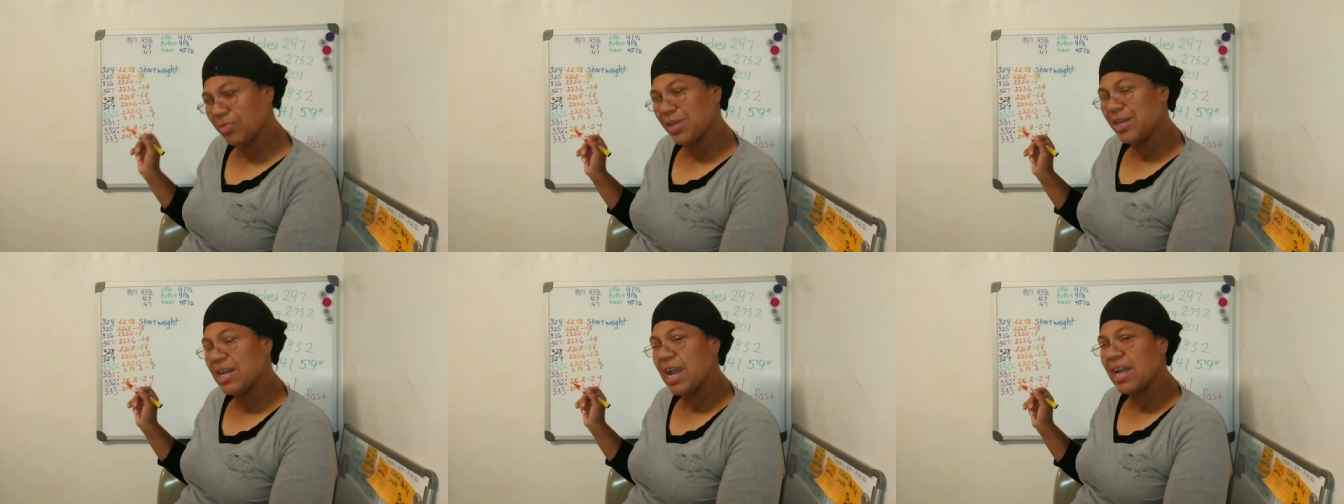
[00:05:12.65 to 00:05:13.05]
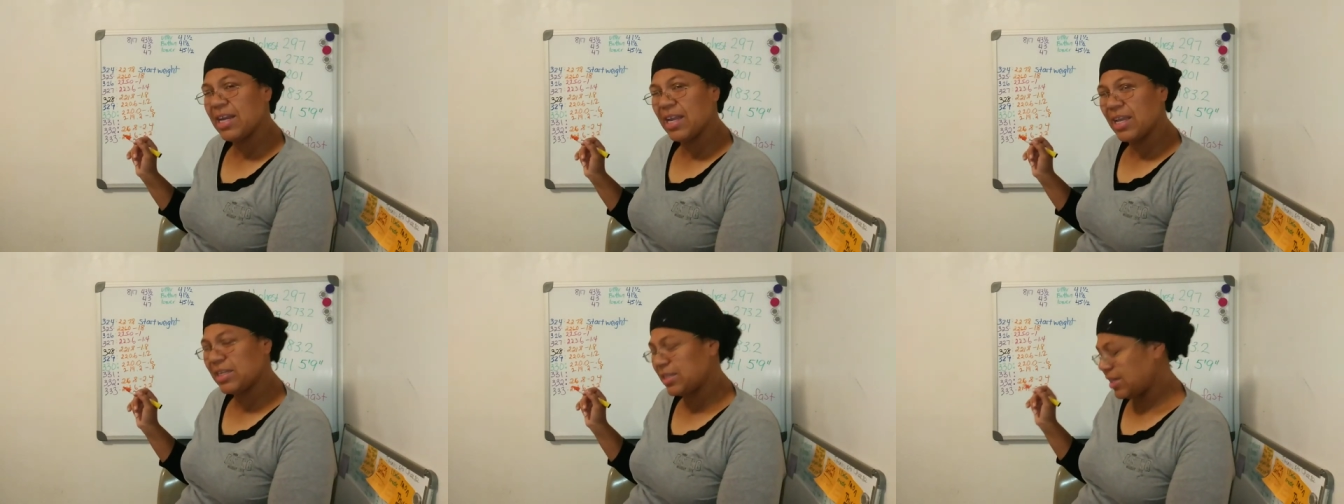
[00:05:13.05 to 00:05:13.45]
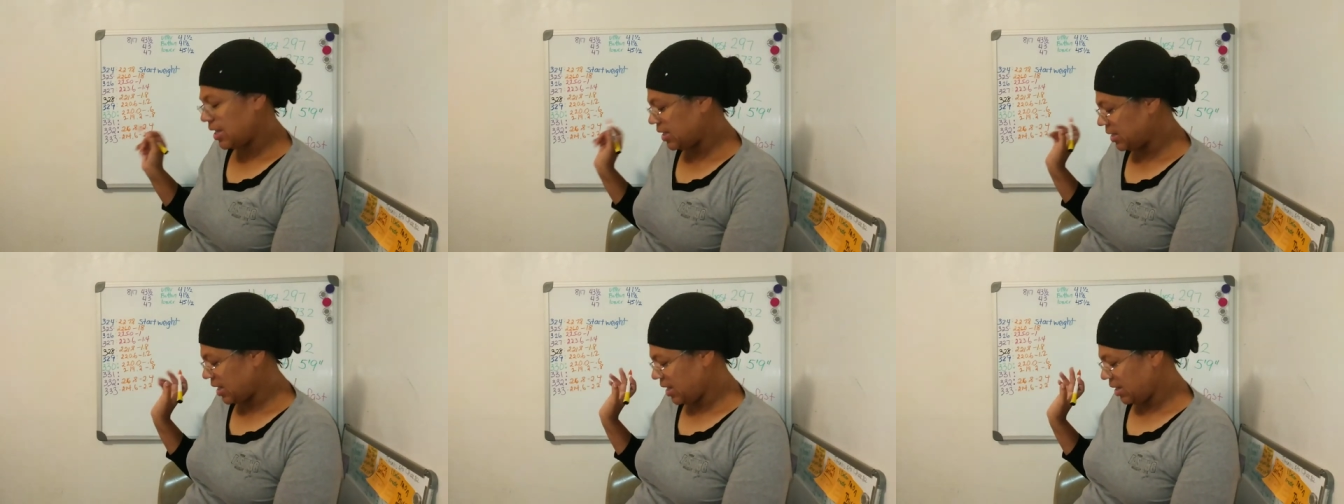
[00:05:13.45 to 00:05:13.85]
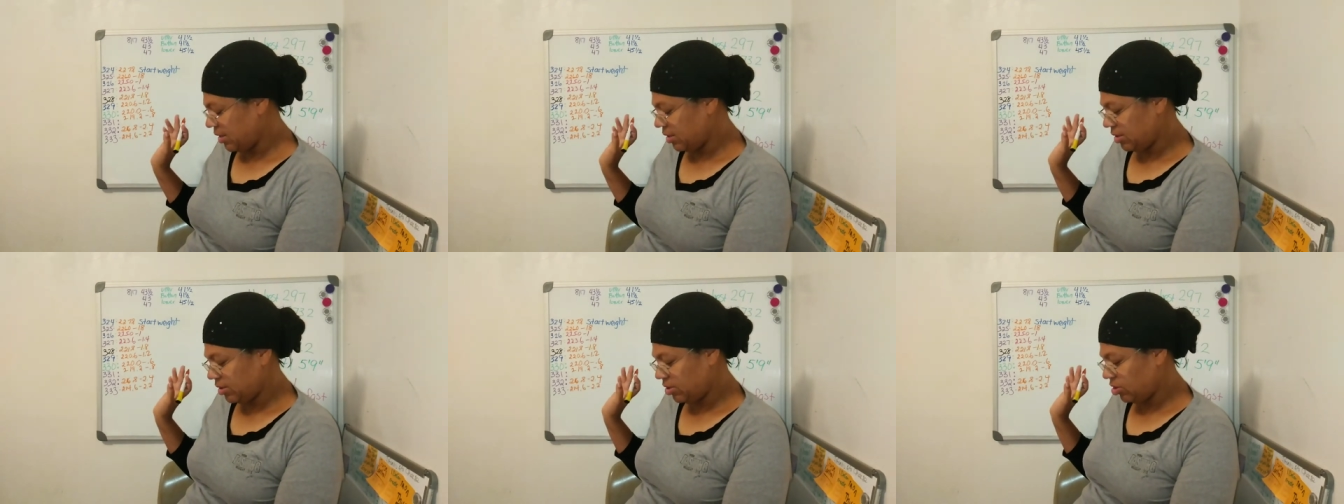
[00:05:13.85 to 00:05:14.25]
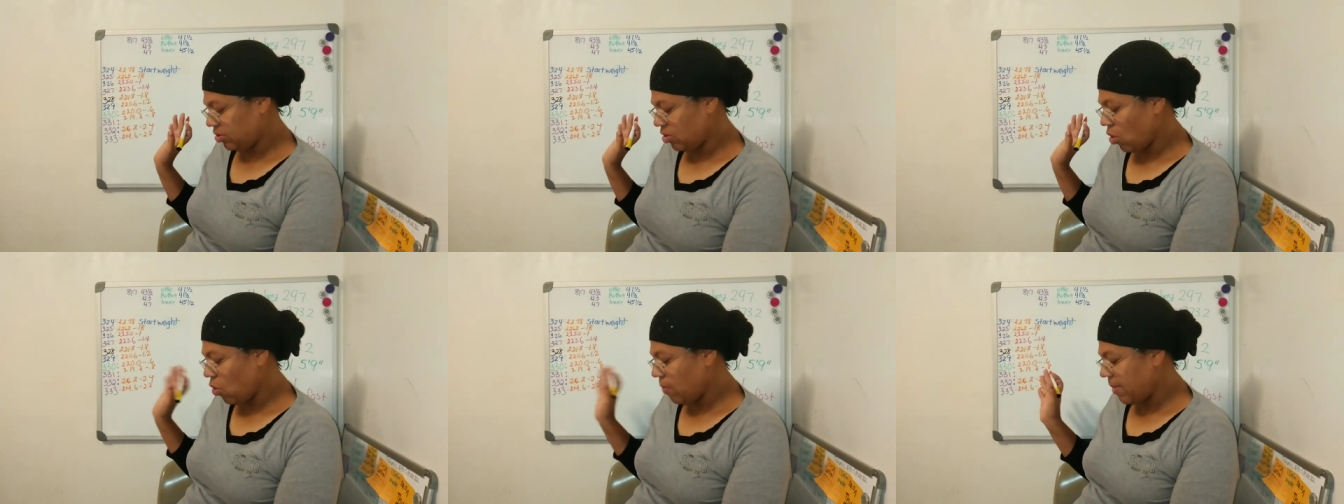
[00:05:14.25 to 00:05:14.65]
nine day snake diet
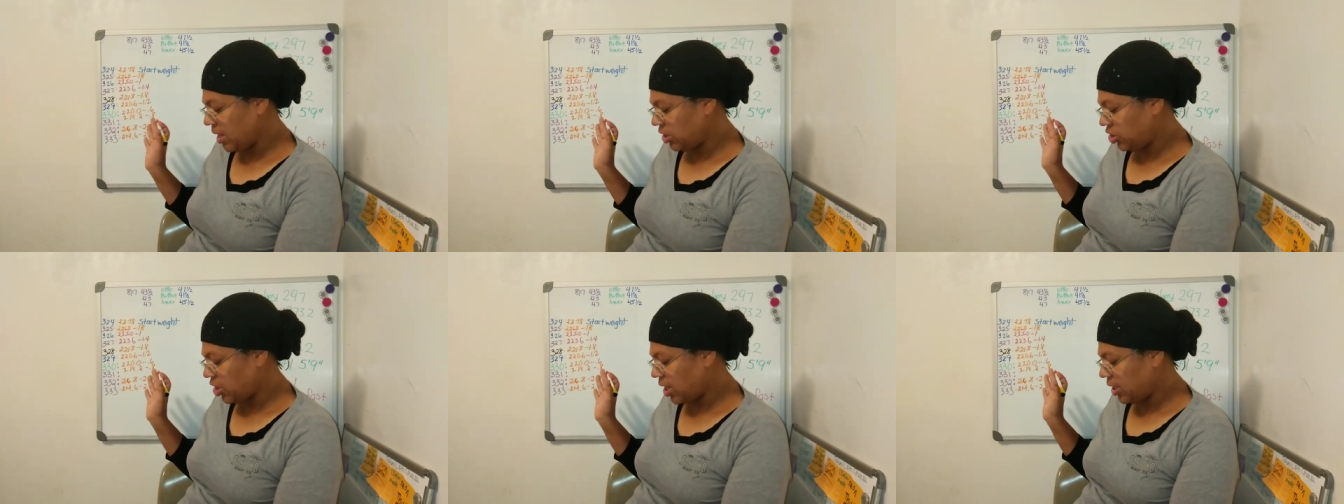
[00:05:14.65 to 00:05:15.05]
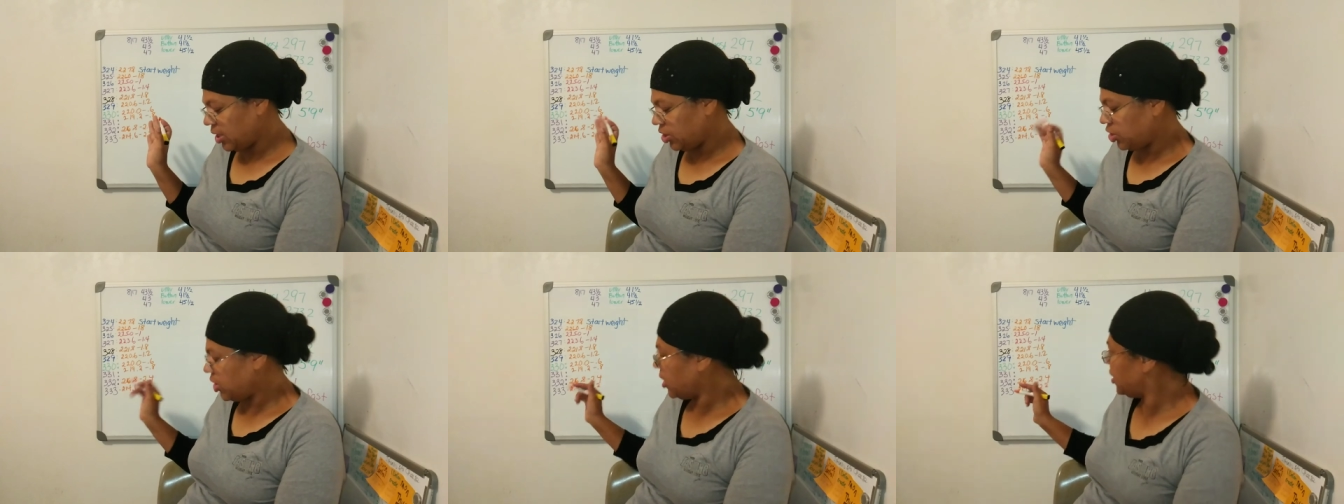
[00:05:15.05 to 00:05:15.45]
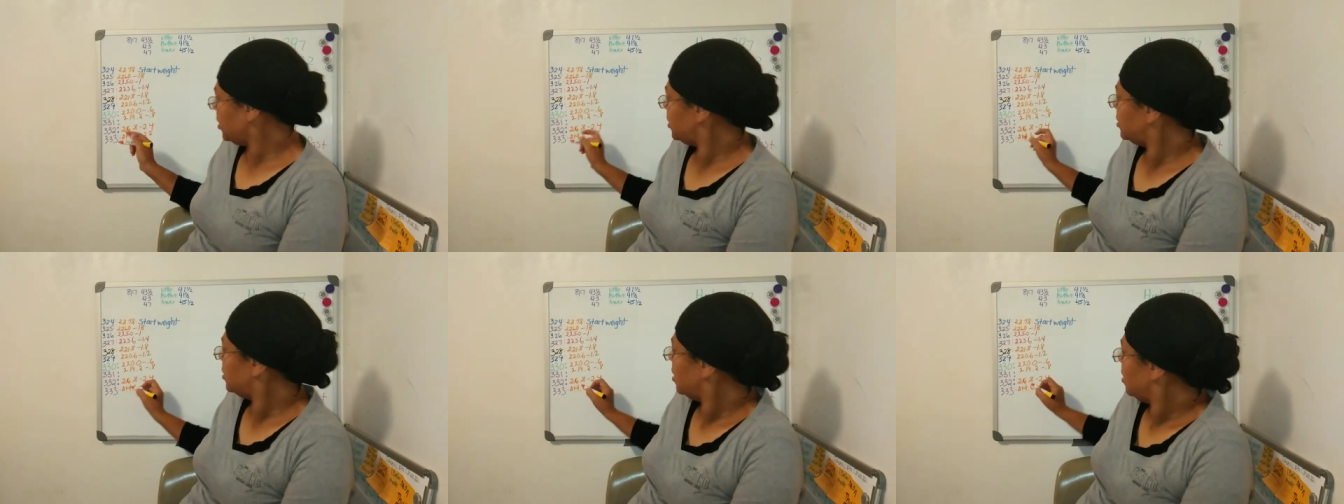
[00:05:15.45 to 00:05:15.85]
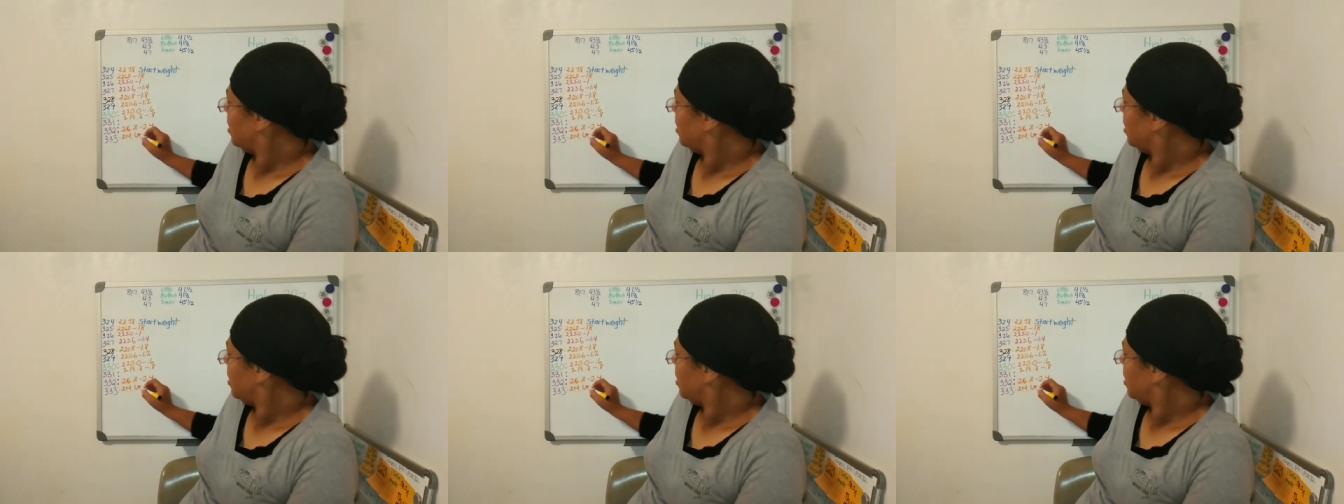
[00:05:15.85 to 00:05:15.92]
OMAD challenge is